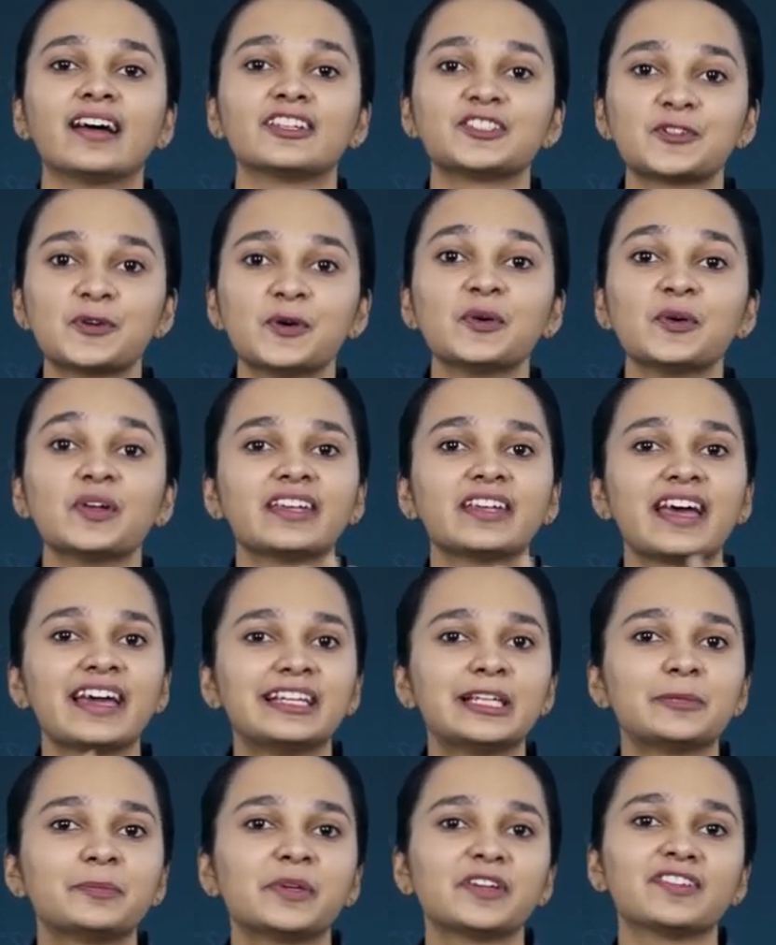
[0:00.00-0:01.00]
So the
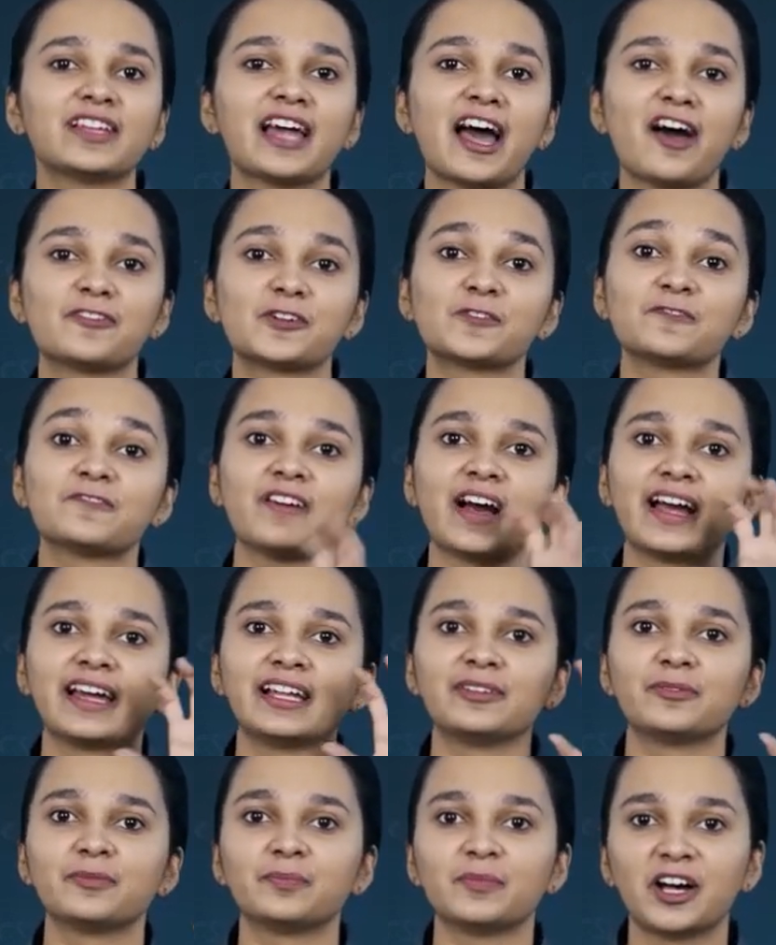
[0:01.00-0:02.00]
LLP will have to
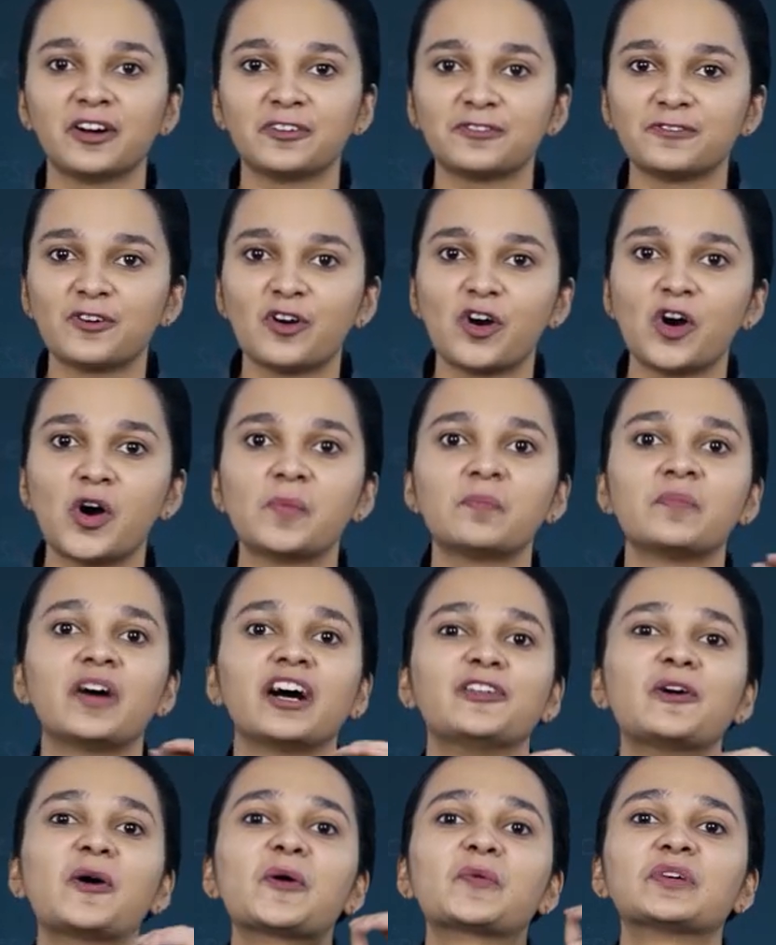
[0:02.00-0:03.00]
file a form
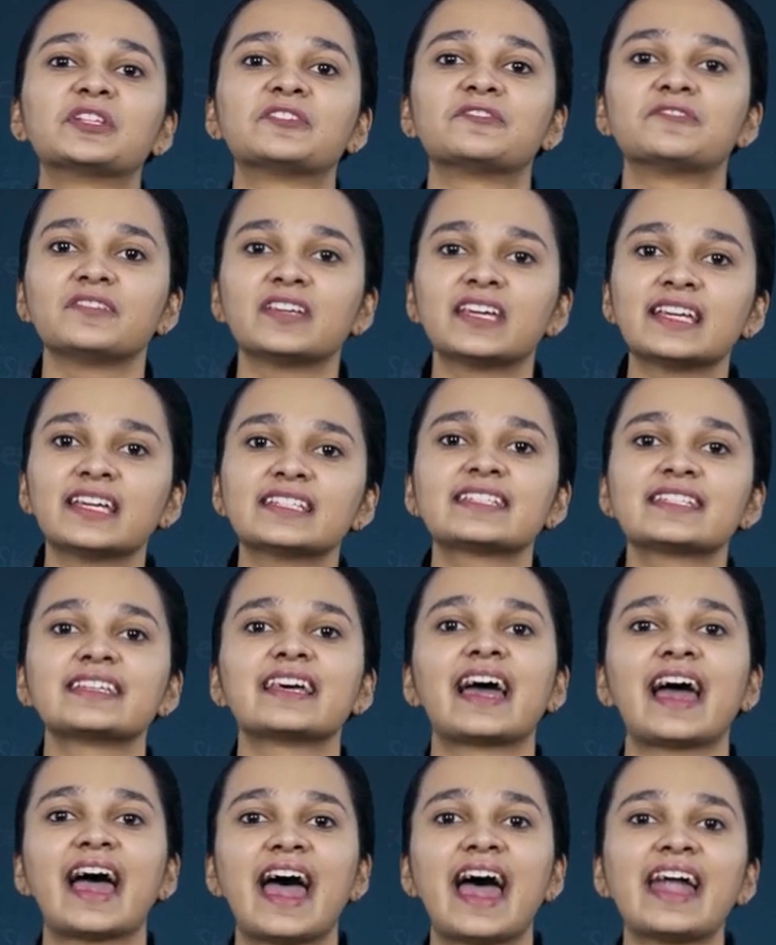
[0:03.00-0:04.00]
along with fees
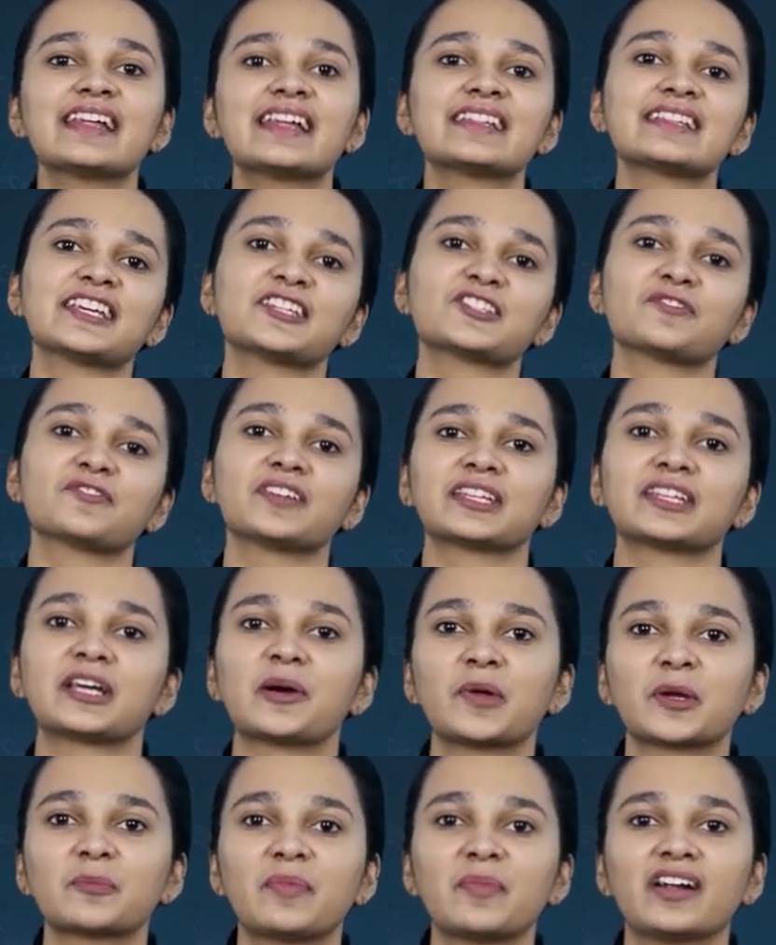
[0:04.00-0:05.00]
and in case of
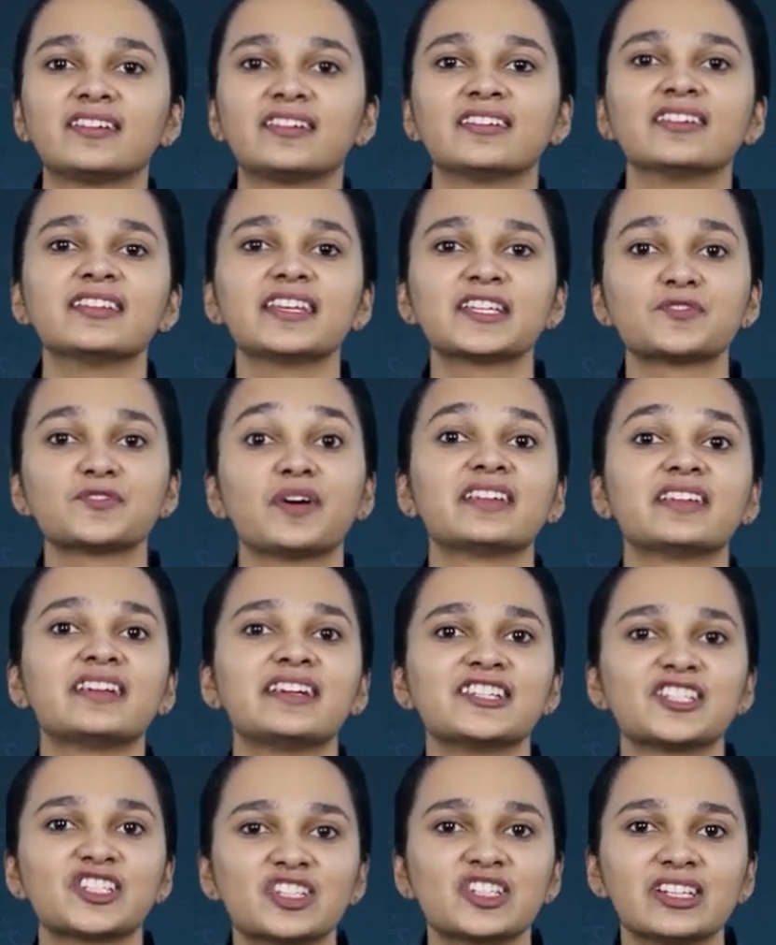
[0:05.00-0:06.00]
incoming partner there is one
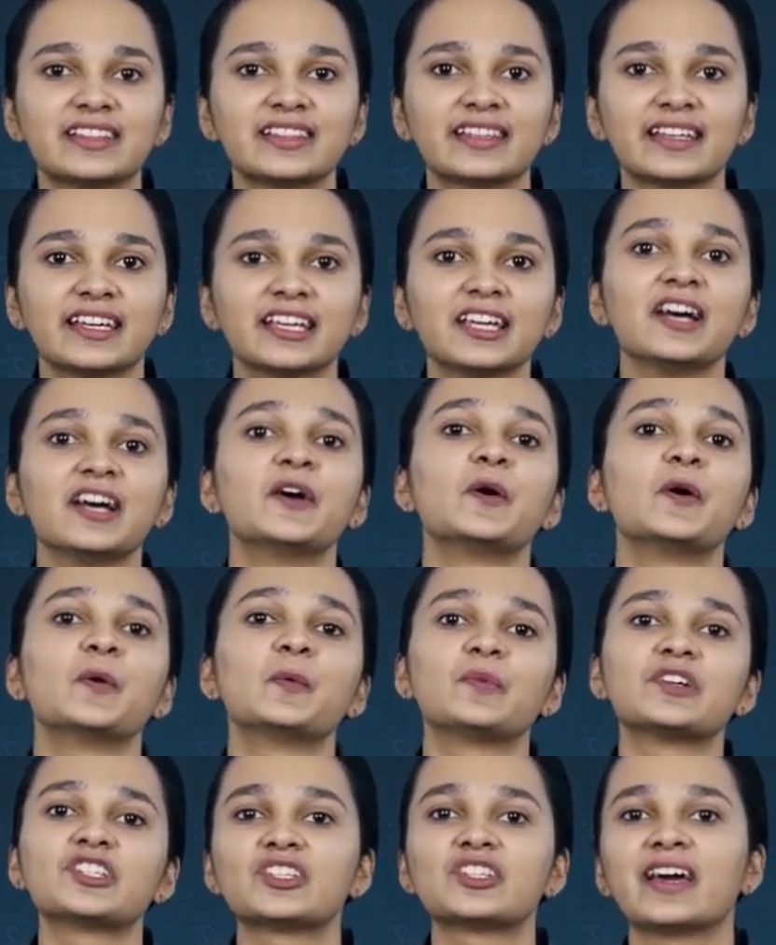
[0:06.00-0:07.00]
additional thing
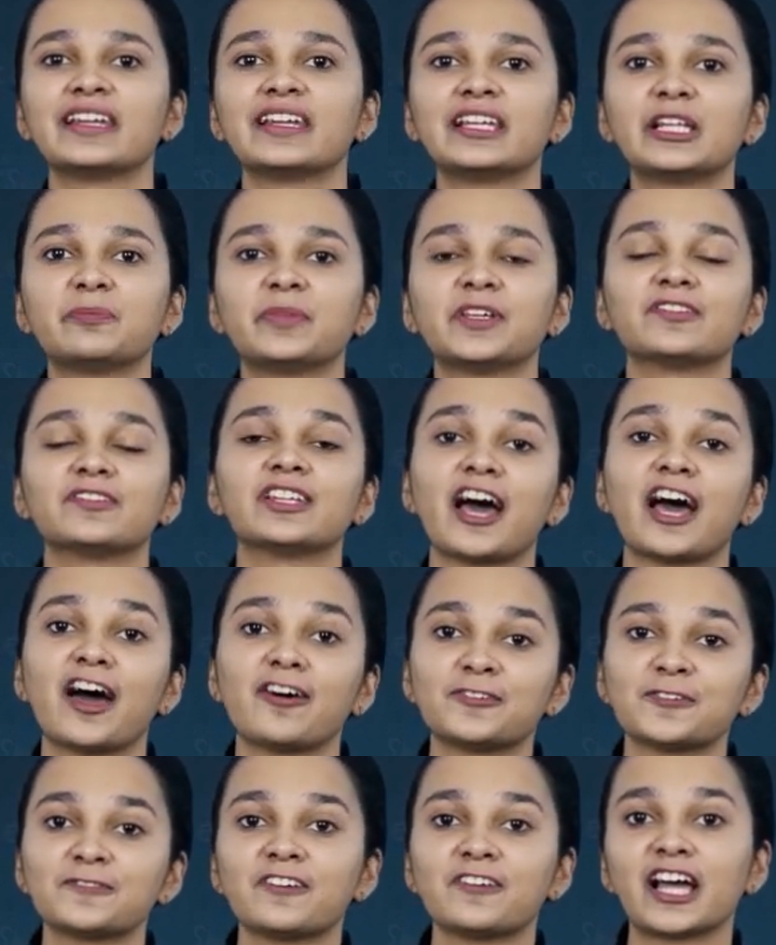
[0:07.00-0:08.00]
which the LLP will
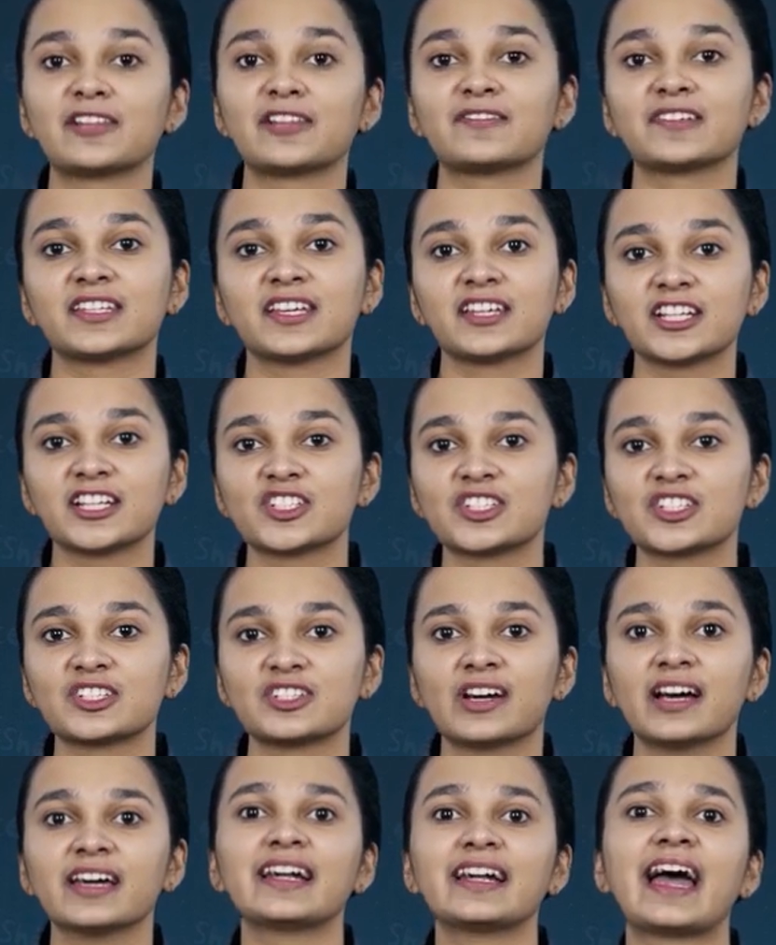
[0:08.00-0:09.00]
have to file with the
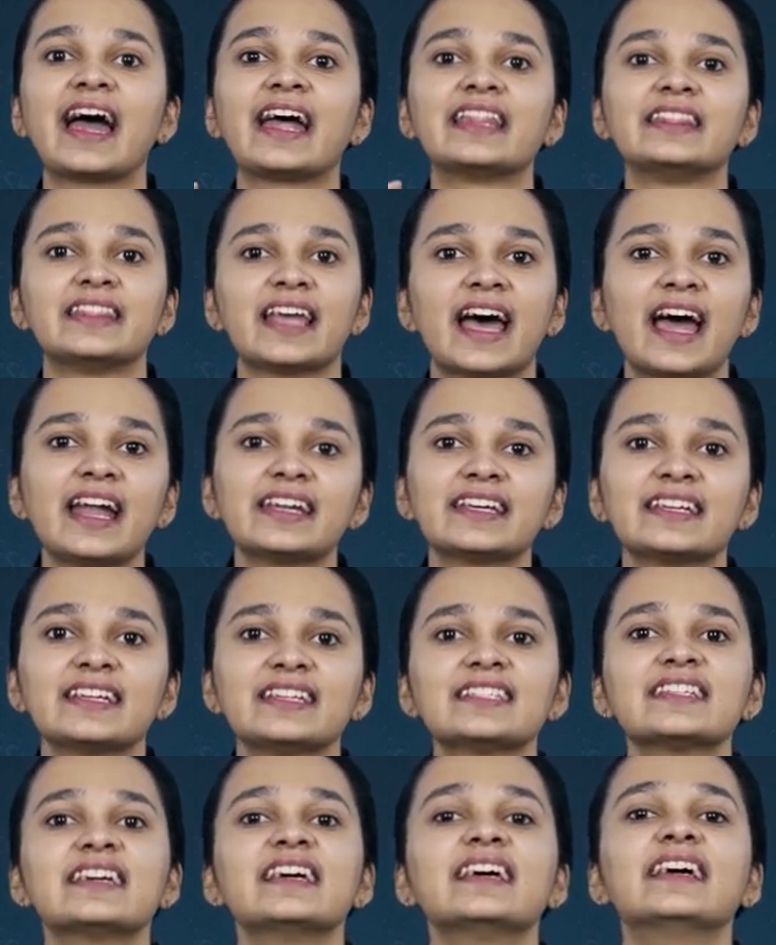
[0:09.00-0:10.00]
registrar and that
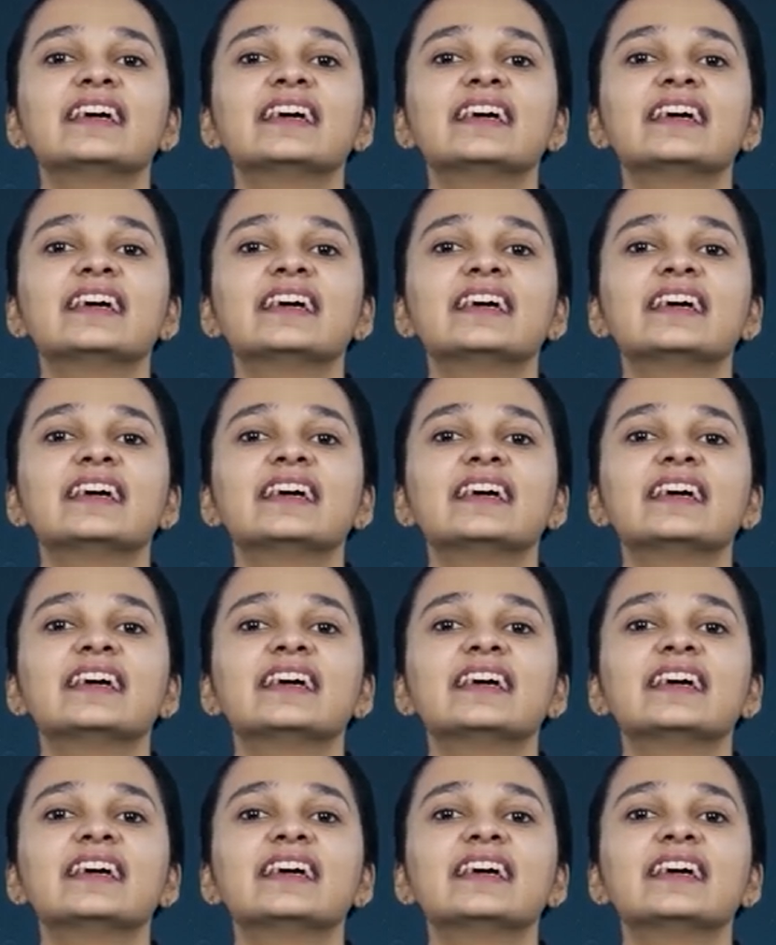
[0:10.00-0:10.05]
is